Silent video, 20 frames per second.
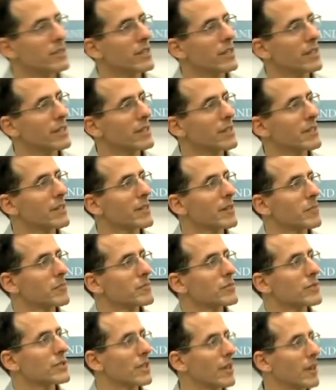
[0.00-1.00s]
hitting them
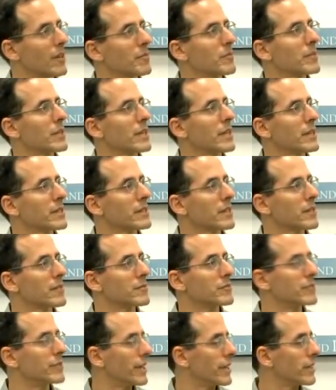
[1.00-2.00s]
some. It hit
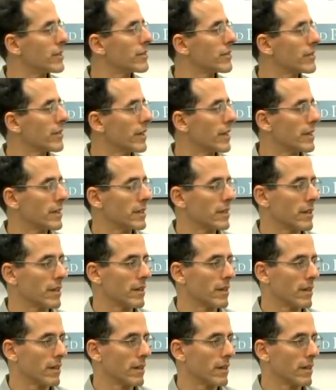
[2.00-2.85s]
them later than